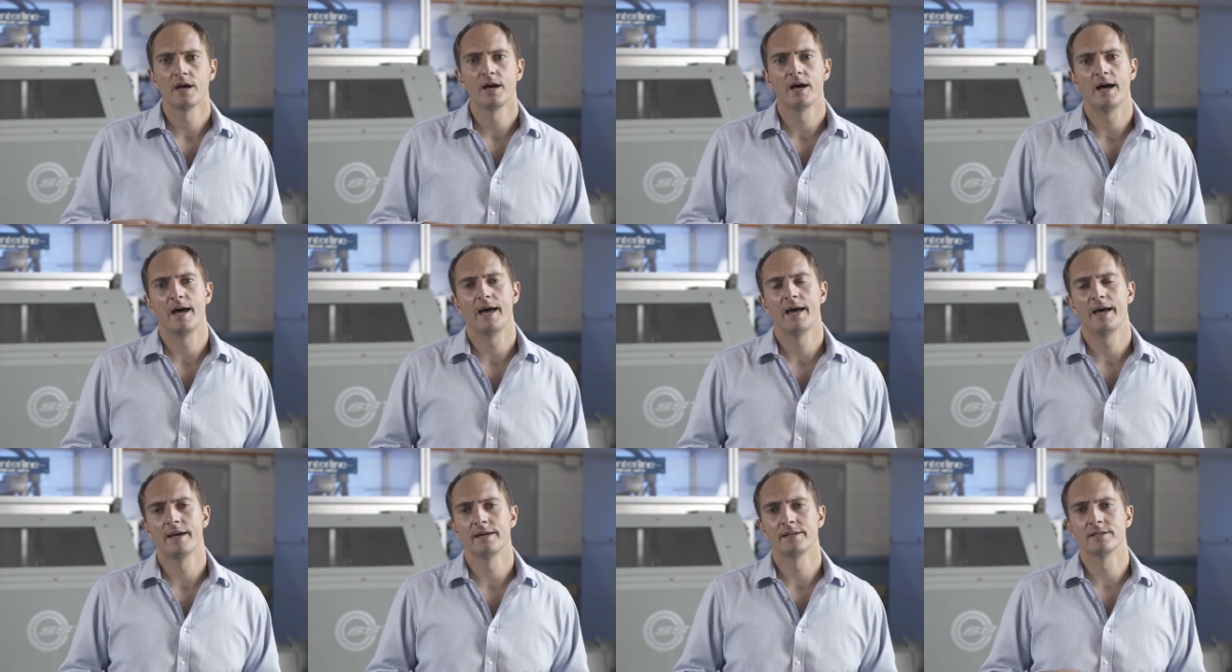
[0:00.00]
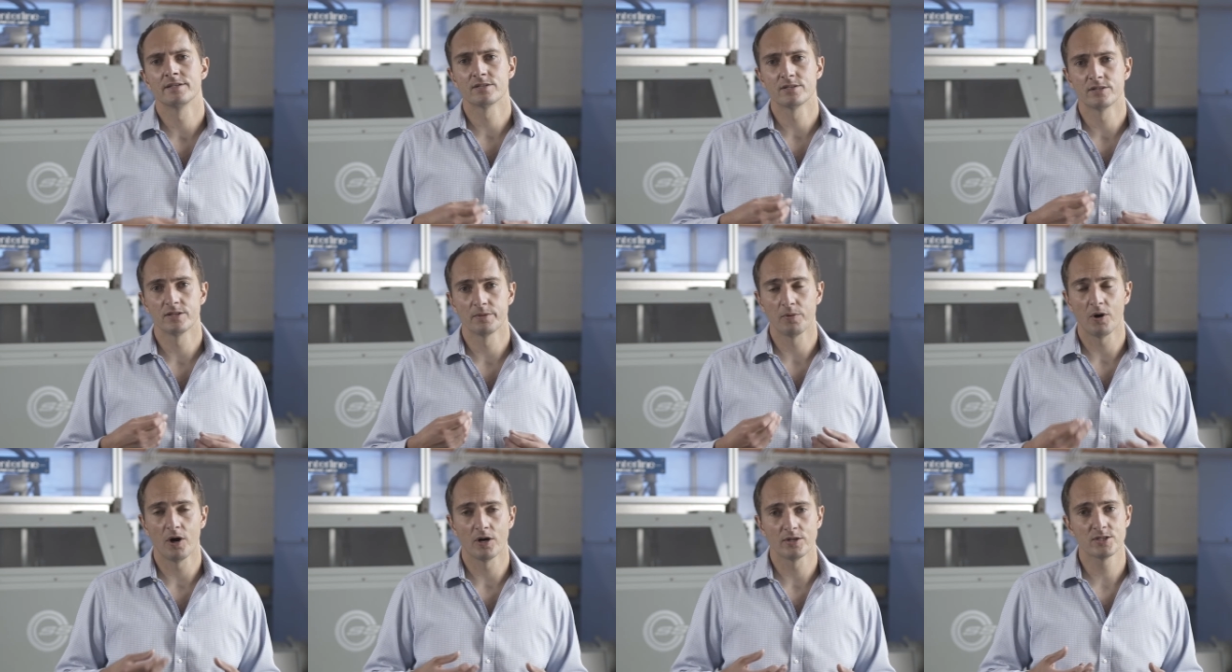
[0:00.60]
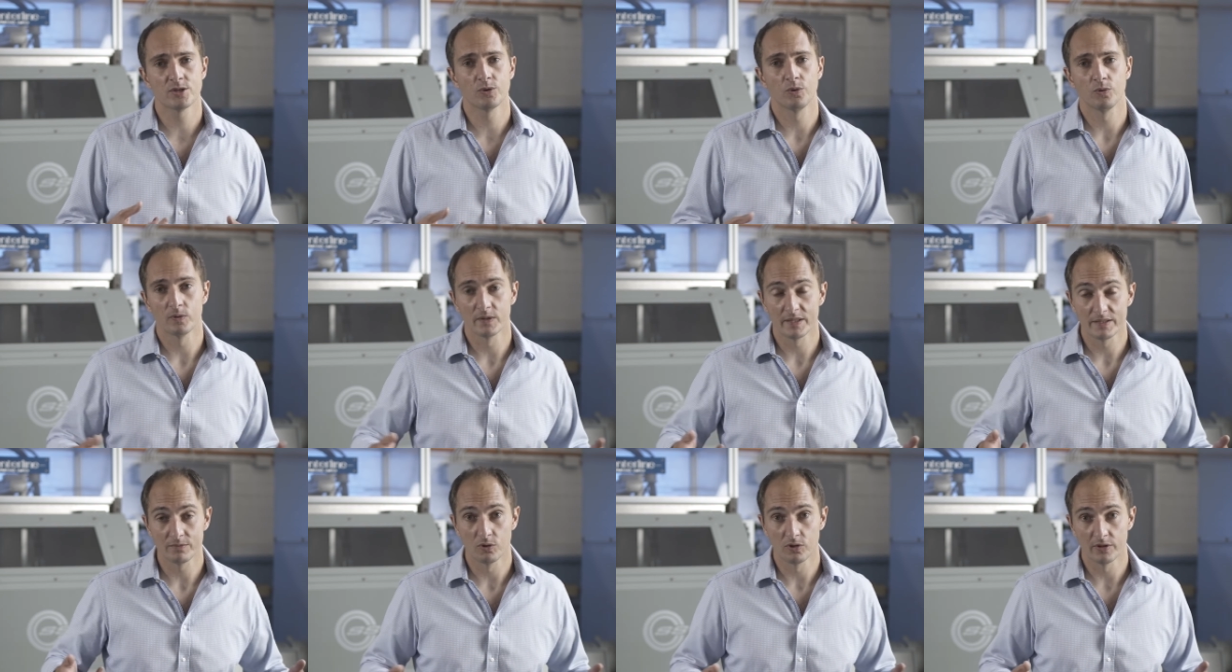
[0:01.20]
and the particle
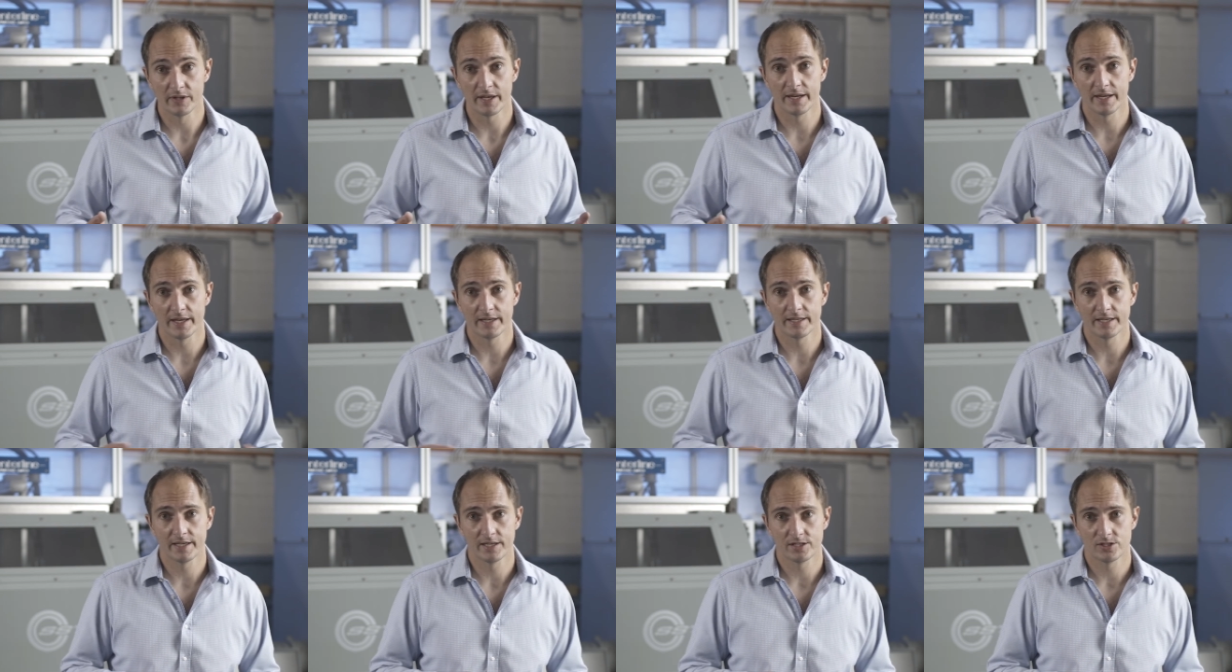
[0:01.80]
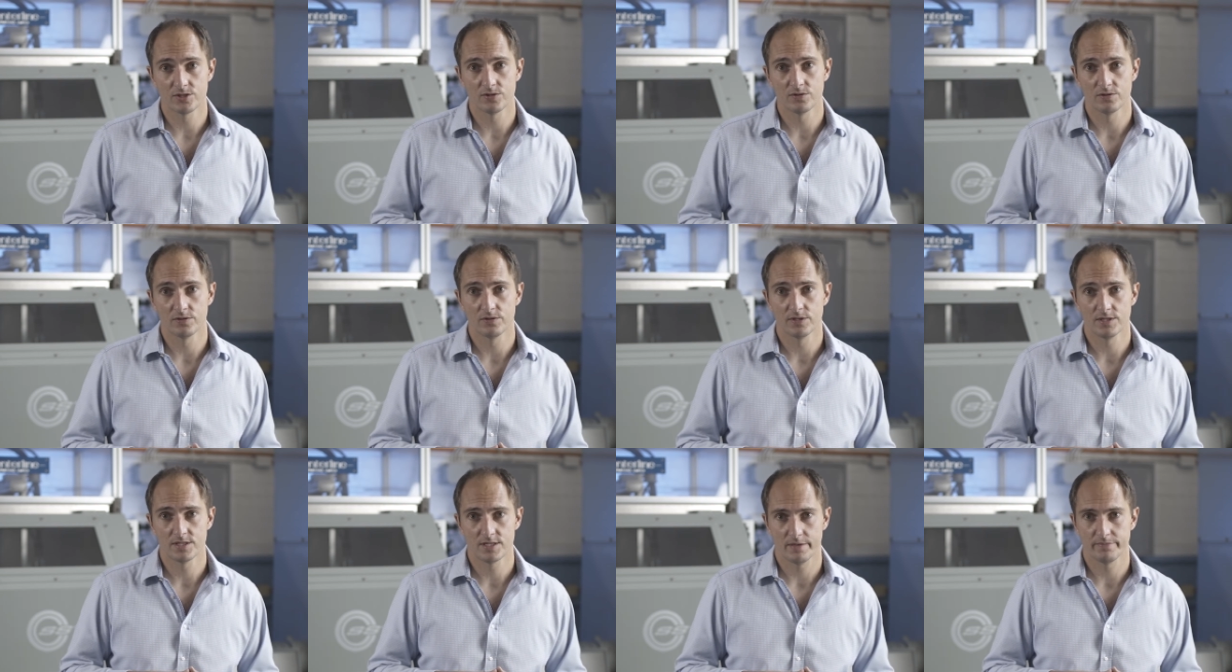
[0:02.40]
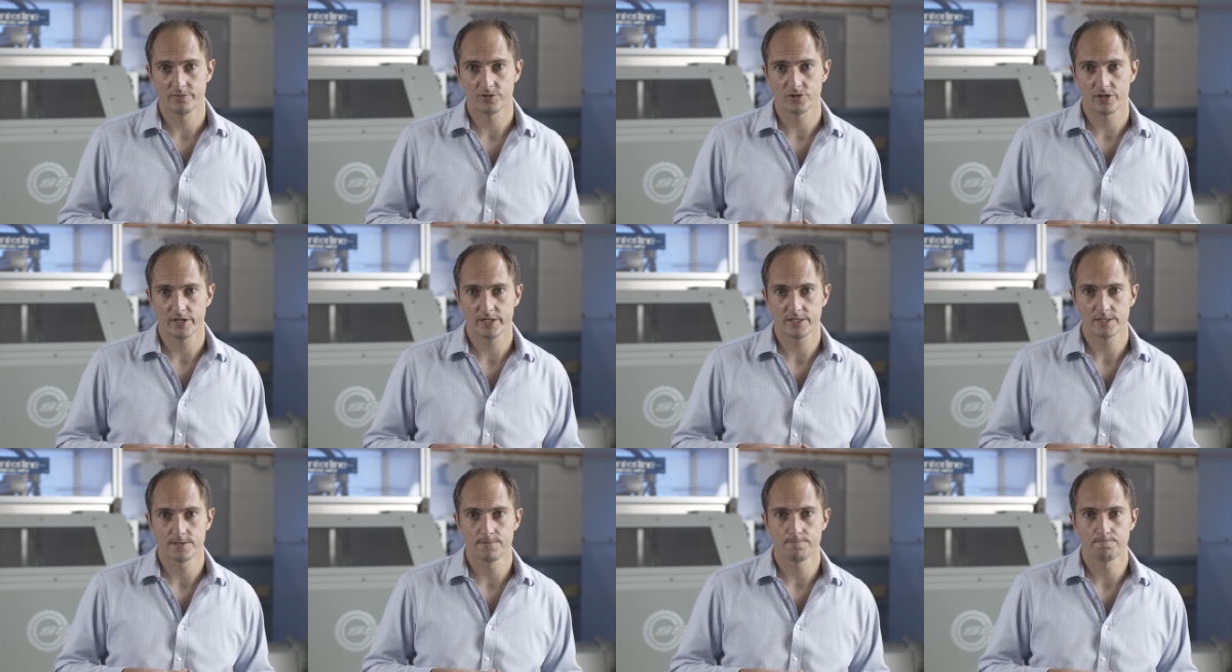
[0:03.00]
will then adhere to the
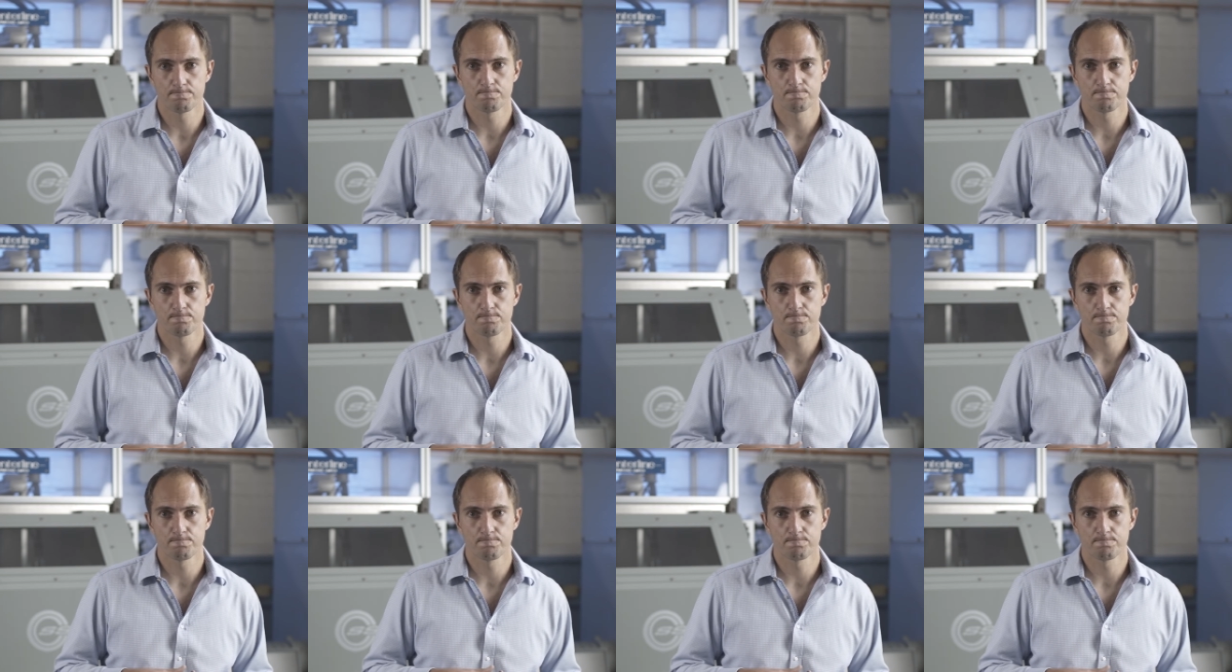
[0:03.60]
substrate.